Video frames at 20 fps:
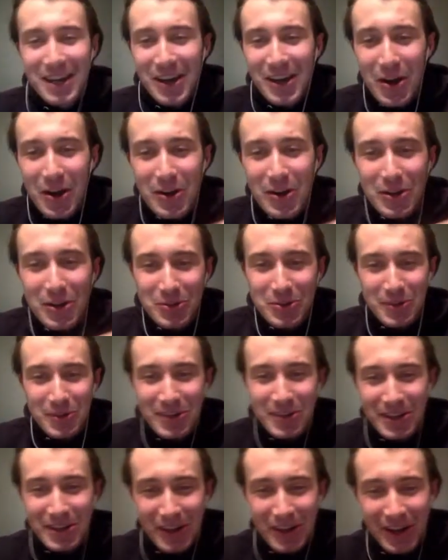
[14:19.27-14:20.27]
You guys are
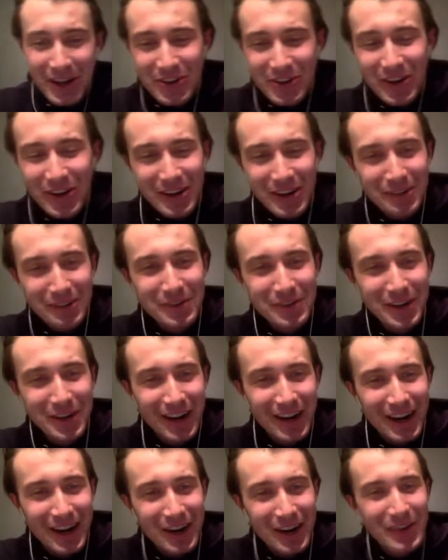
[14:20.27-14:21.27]
really trying to
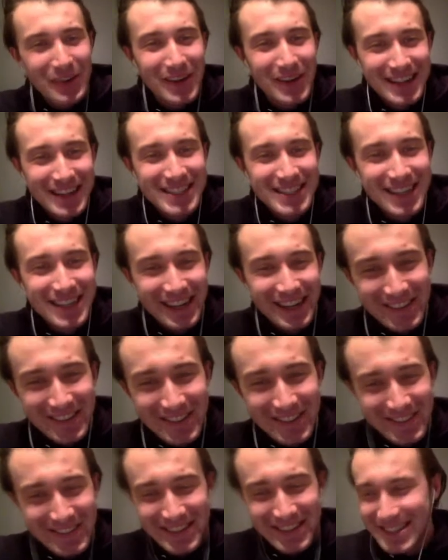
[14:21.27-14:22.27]
figure out who asked that
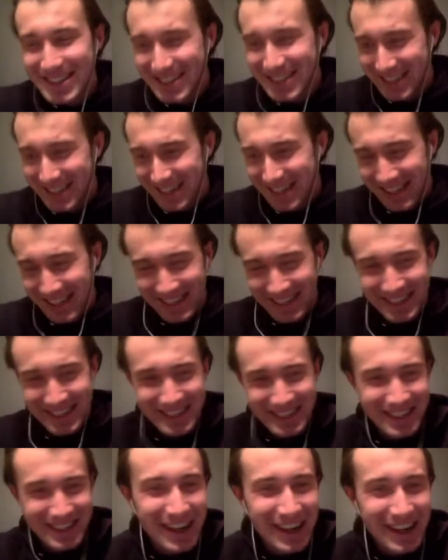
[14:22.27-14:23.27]
question.
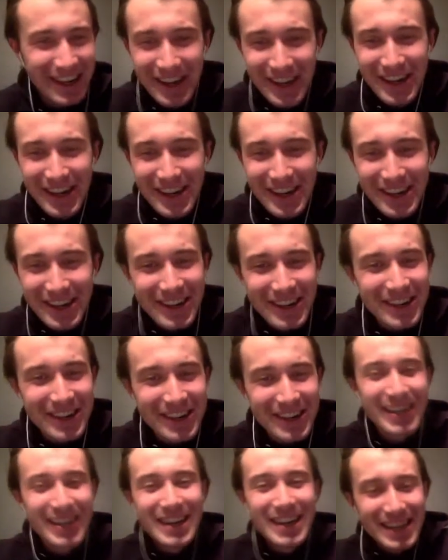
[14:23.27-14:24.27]

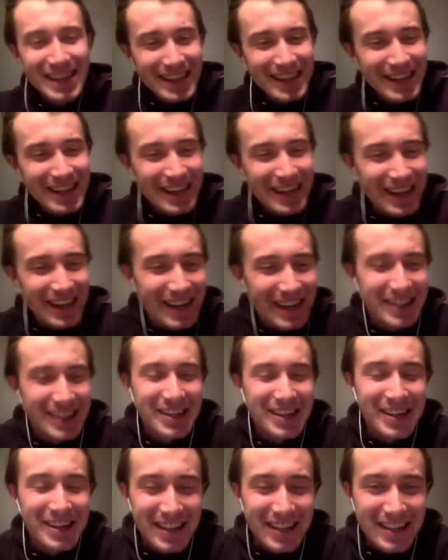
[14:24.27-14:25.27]
God, yeah,
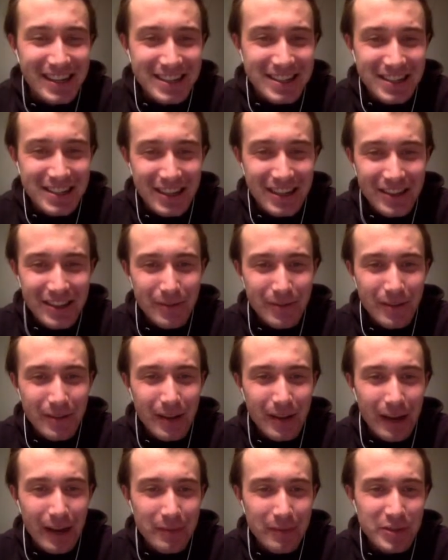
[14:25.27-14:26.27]
no.
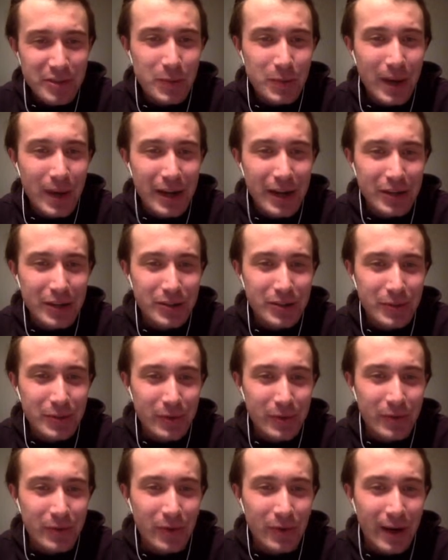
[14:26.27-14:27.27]
I'm just waiting on the
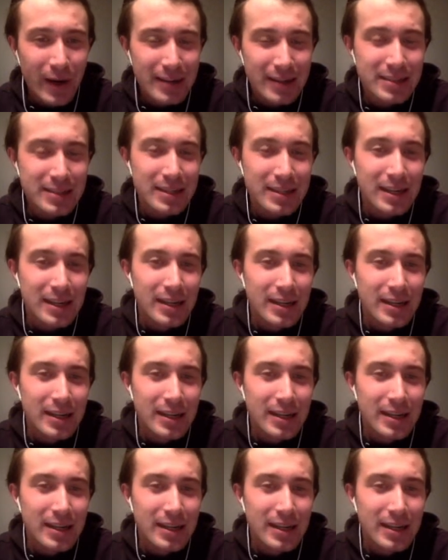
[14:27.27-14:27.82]
roof racks.